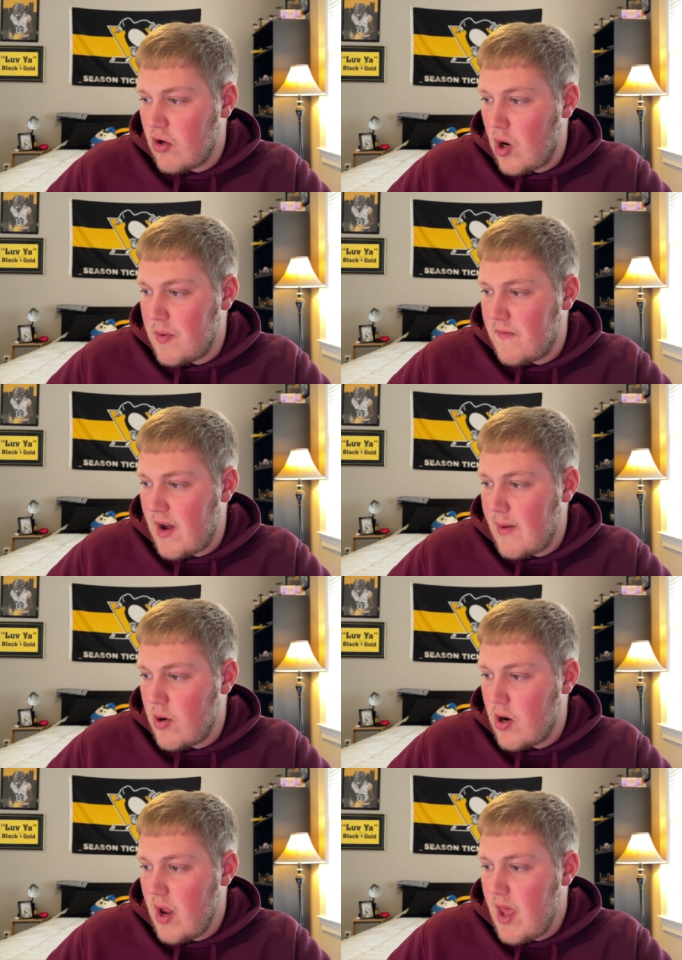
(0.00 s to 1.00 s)
carbon
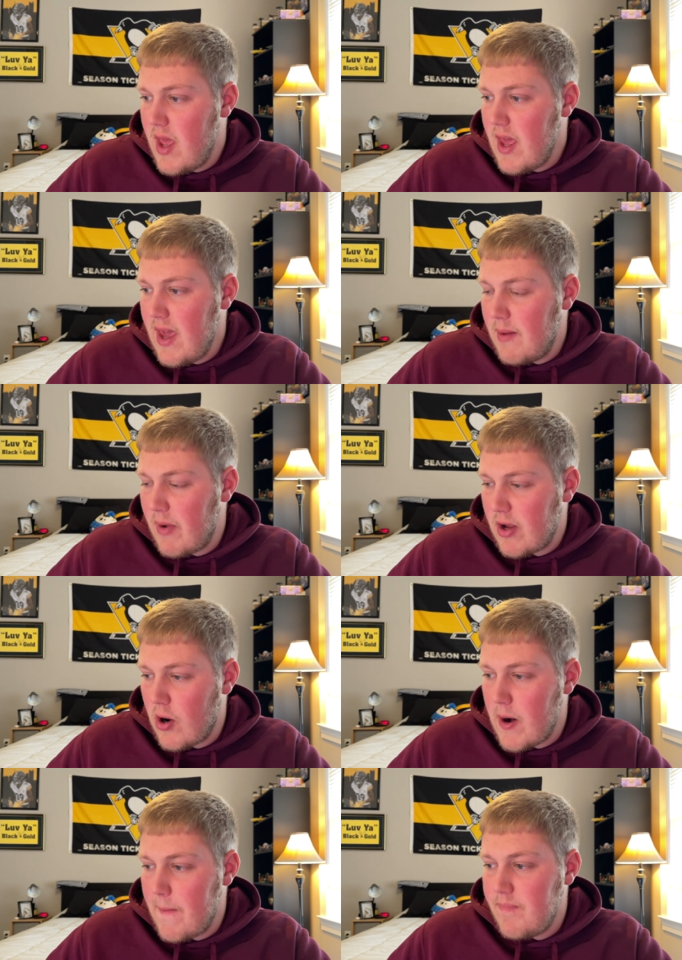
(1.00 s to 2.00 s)
fiber and
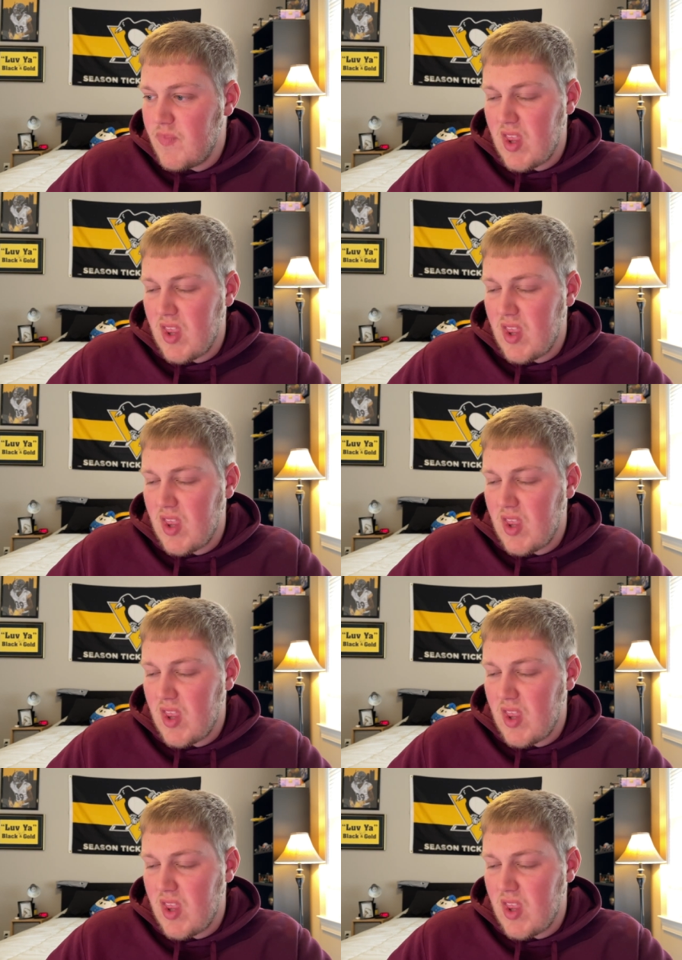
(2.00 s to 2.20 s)
micarta.